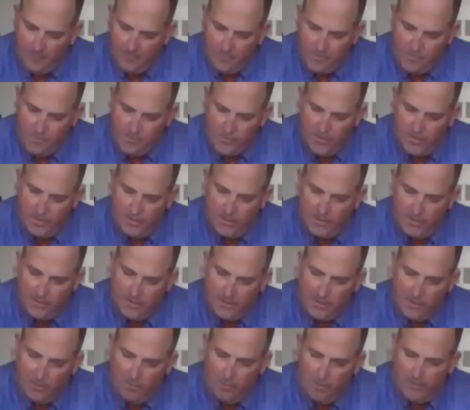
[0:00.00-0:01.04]
Gently
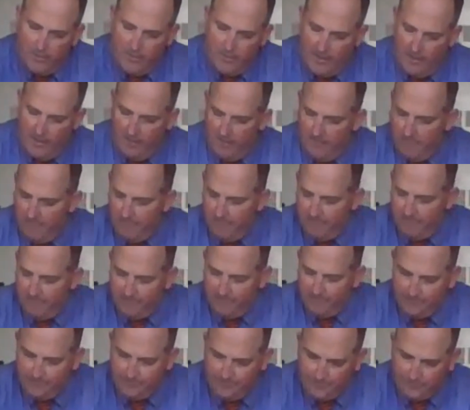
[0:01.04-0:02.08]
lower it down.
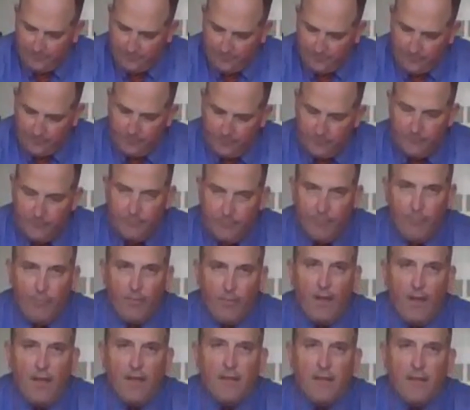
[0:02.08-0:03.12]

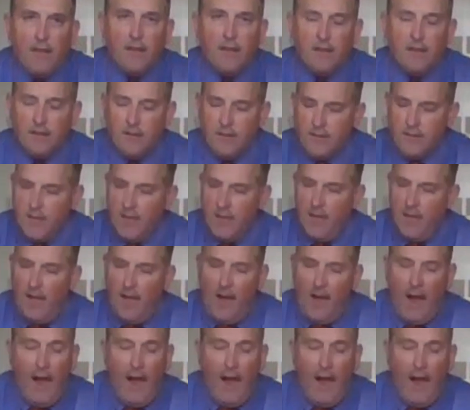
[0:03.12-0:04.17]
And
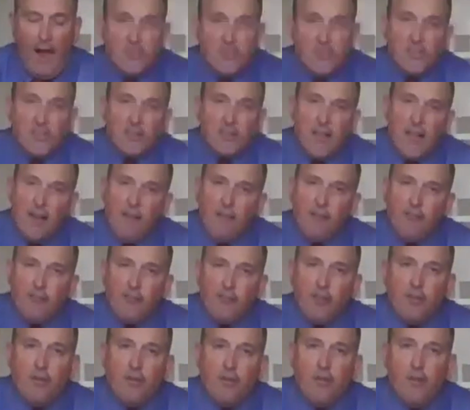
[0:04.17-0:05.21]
I just
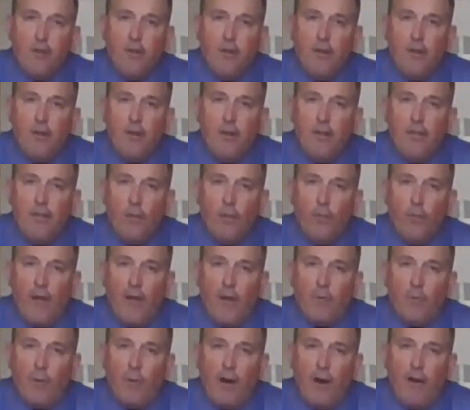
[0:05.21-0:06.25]
left the
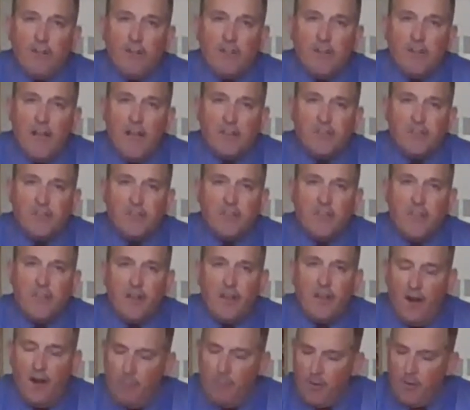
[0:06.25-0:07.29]
red wire attached to the
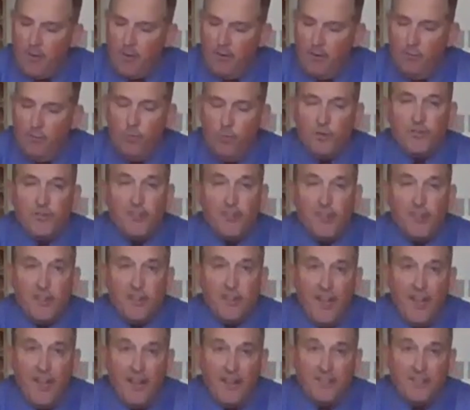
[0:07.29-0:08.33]
copper. We'll see
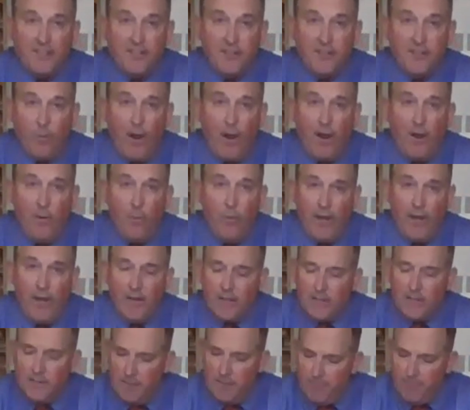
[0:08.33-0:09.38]
if that's the right way to
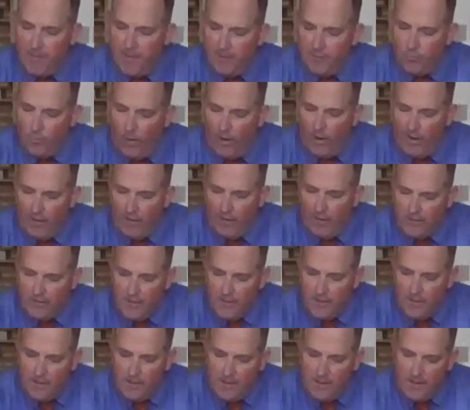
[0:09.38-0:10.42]
clip these wires.
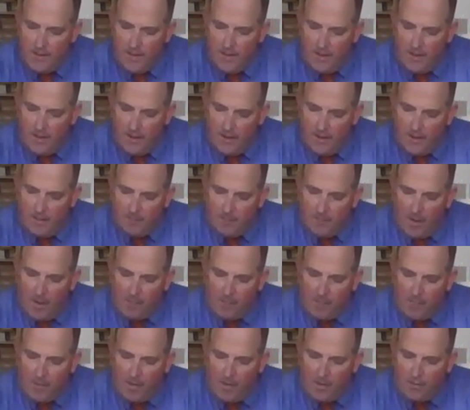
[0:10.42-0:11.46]

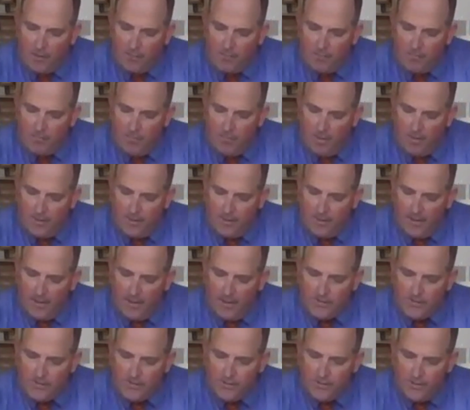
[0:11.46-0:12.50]
I'm going to
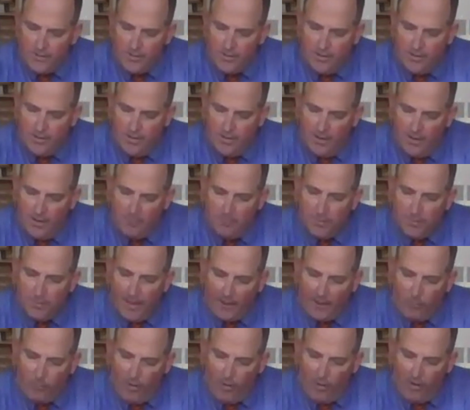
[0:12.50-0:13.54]
attach a
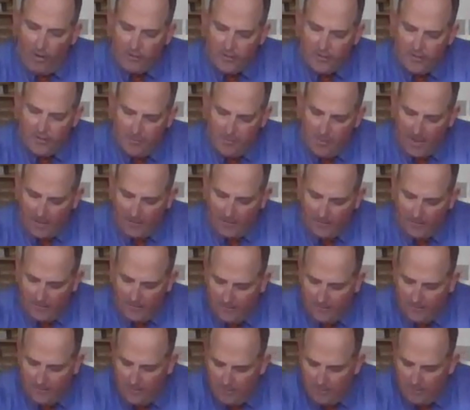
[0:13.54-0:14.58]
black wire to the
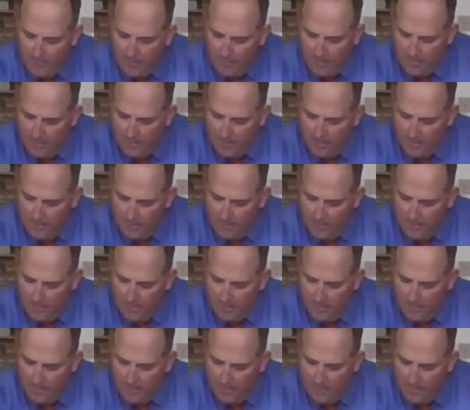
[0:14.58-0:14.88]
magnesium,